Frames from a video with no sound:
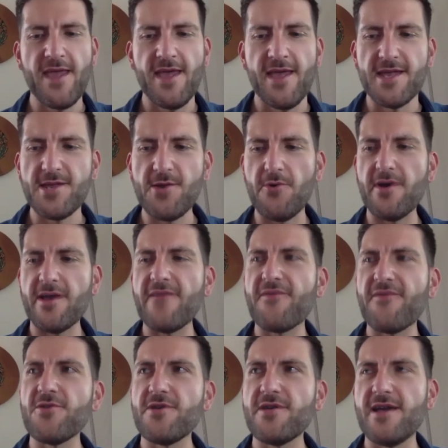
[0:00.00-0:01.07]
So if
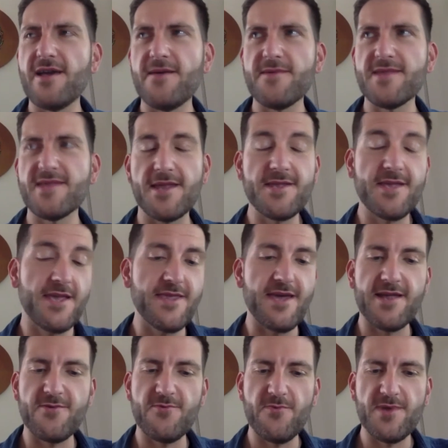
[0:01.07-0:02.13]
you're, it sounds like
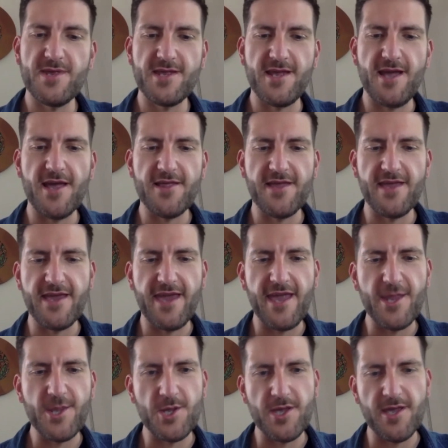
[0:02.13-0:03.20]
that was a highly
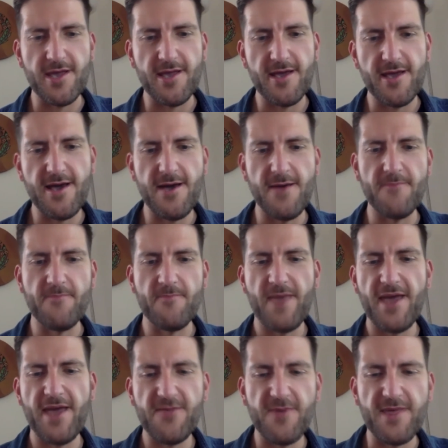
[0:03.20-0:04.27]
engaging
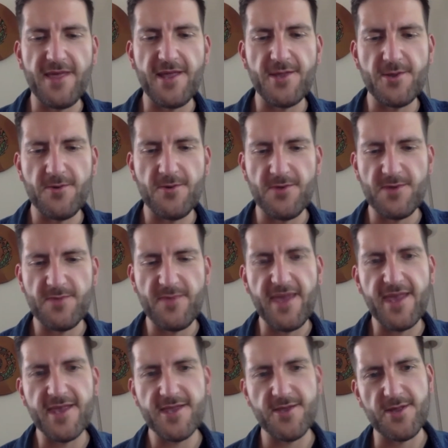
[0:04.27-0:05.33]
pathway that you took with those
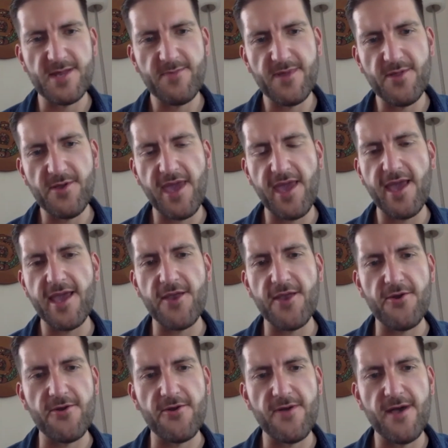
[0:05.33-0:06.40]
PE students. But looking at
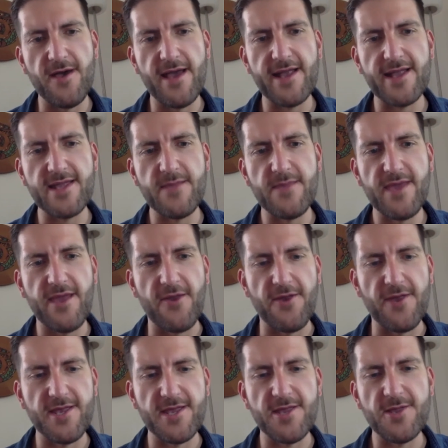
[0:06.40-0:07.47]
your academic
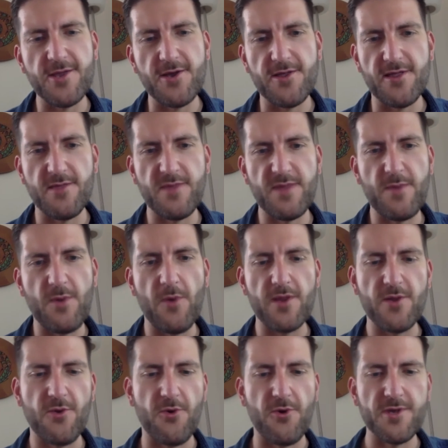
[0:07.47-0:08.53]
areas, can you talk a little bit about what
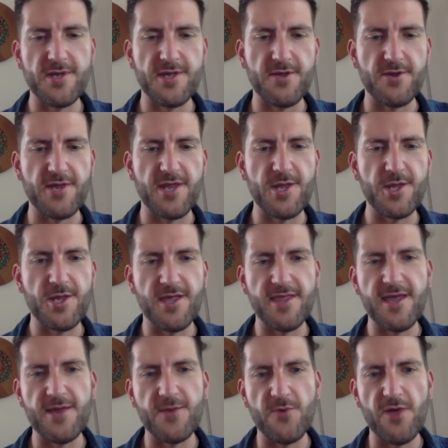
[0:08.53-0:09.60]
courses you're teaching in
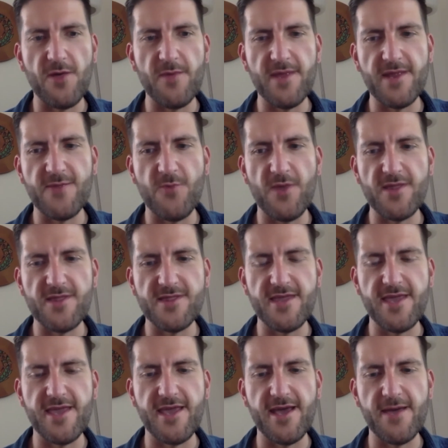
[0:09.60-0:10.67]
that realm and what
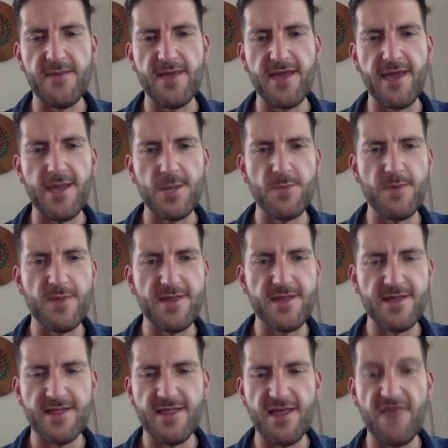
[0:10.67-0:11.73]
the engagement
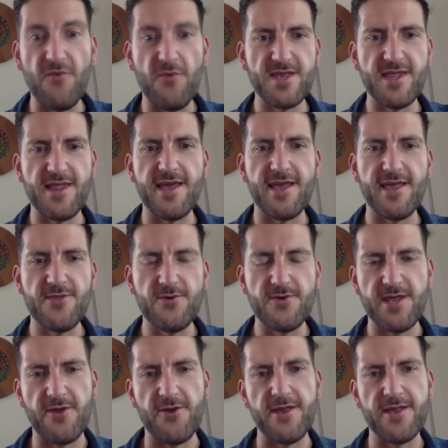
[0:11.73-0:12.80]
level was like in those areas?